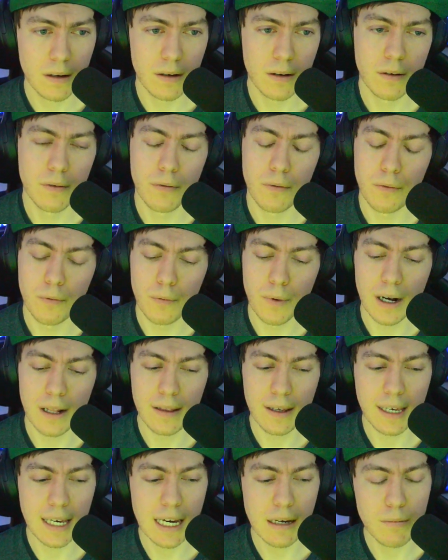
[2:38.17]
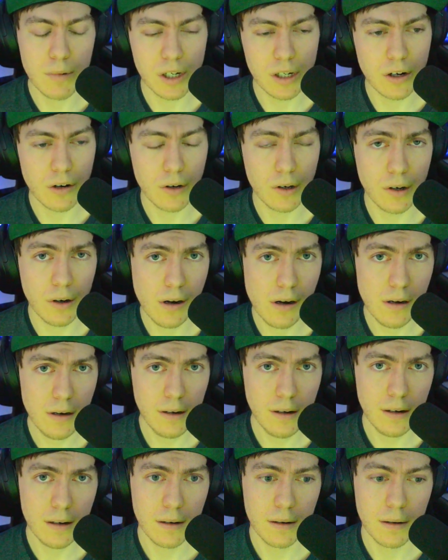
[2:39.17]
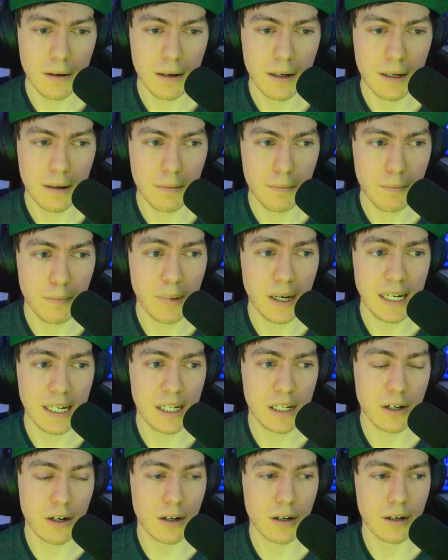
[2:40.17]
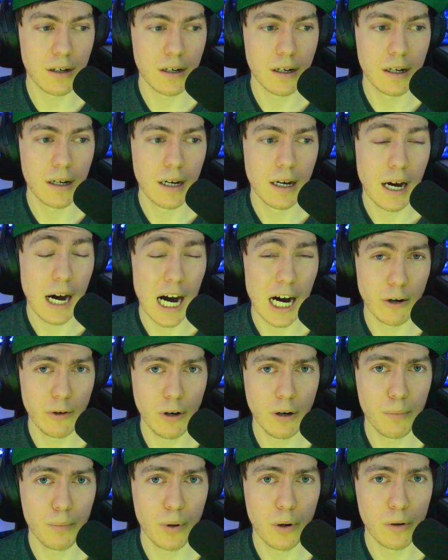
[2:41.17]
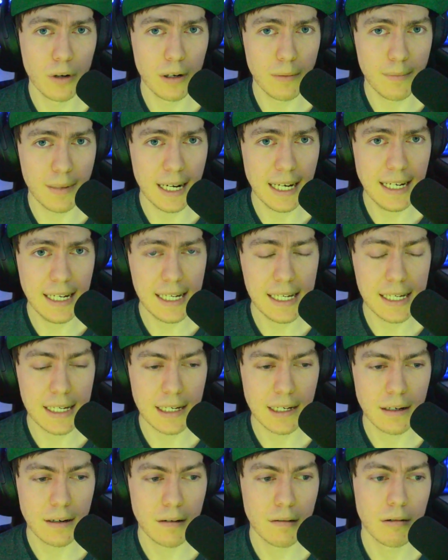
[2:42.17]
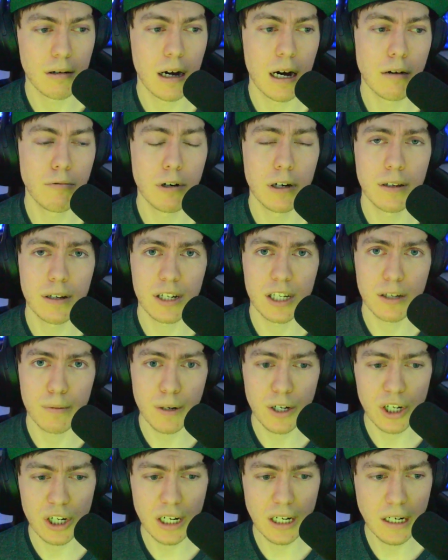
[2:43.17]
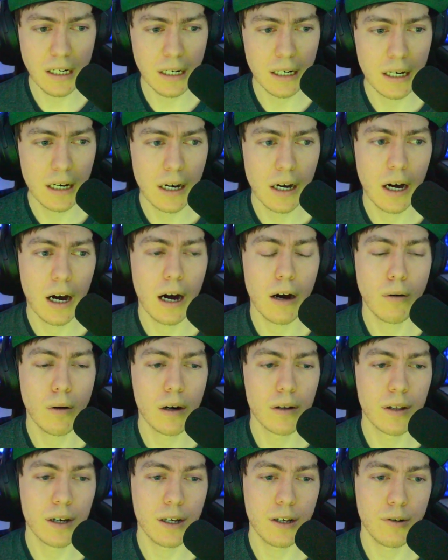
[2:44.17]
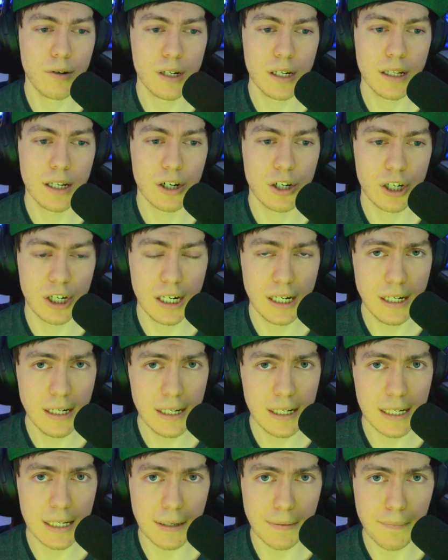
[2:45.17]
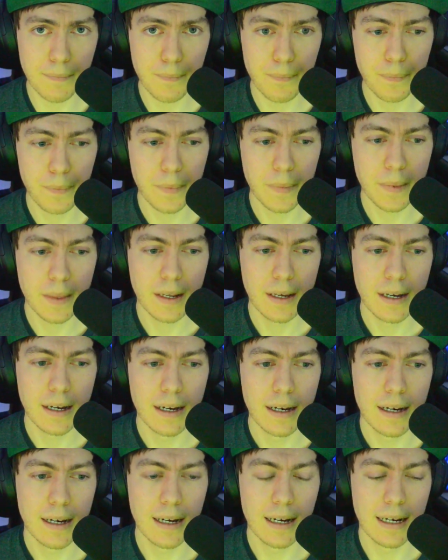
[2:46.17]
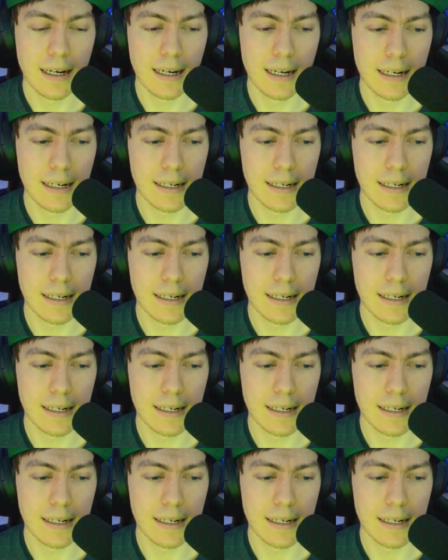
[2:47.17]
while the game is going on, based on how your opponent plays, how are they switching, how are they using their shields, and